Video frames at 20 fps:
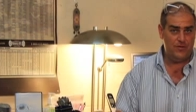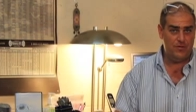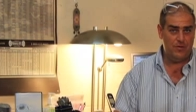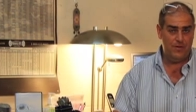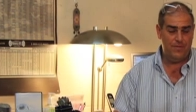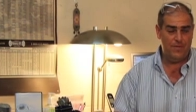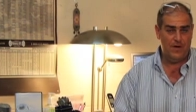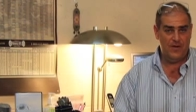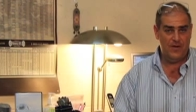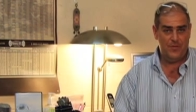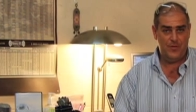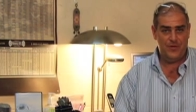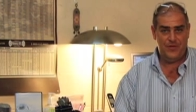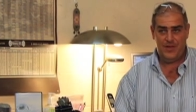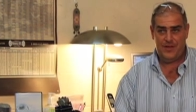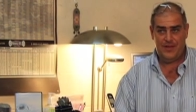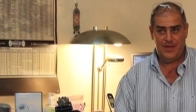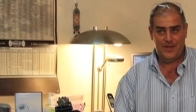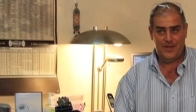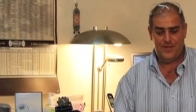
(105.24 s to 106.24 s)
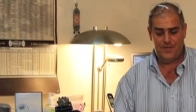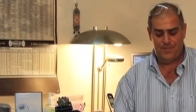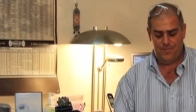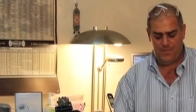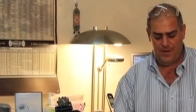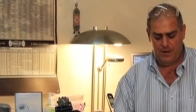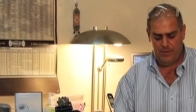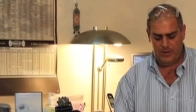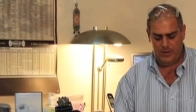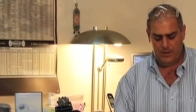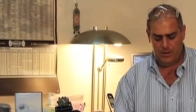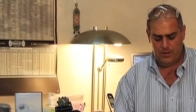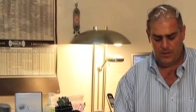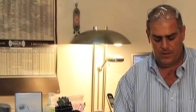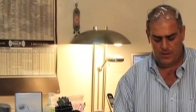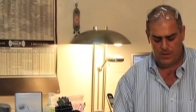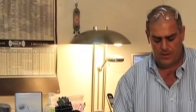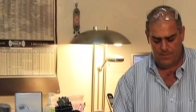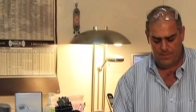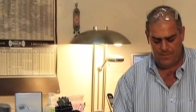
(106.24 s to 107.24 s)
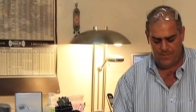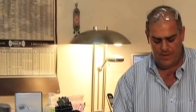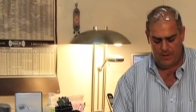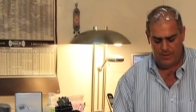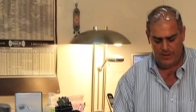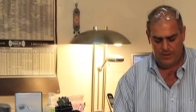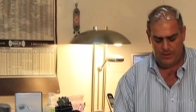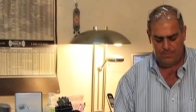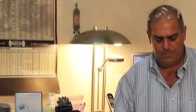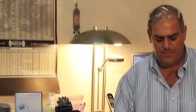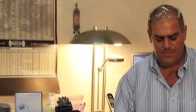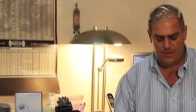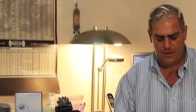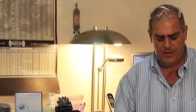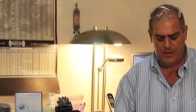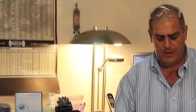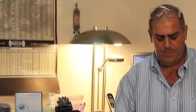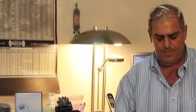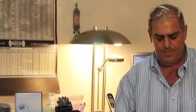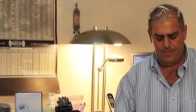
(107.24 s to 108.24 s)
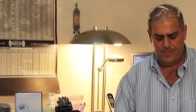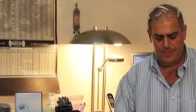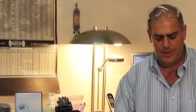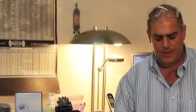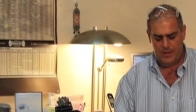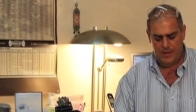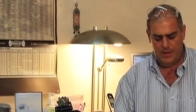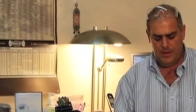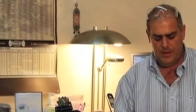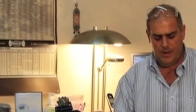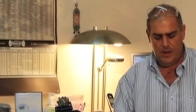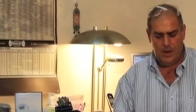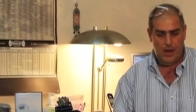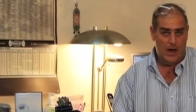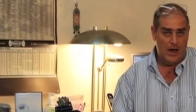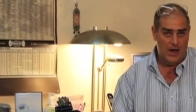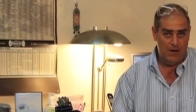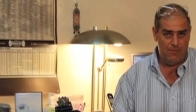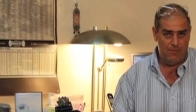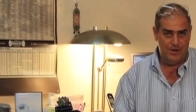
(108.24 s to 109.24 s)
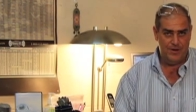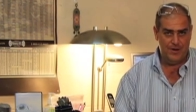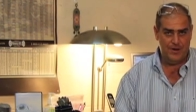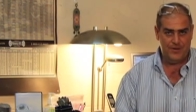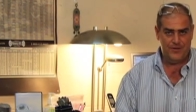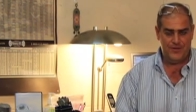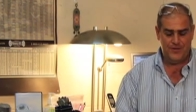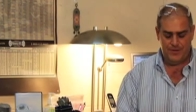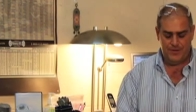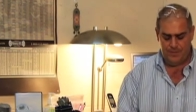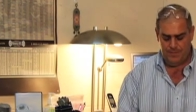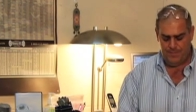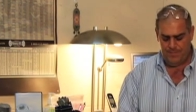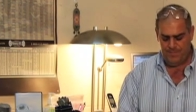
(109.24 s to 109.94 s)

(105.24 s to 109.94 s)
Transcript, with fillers: 25%. That's very long, very, very high reduction,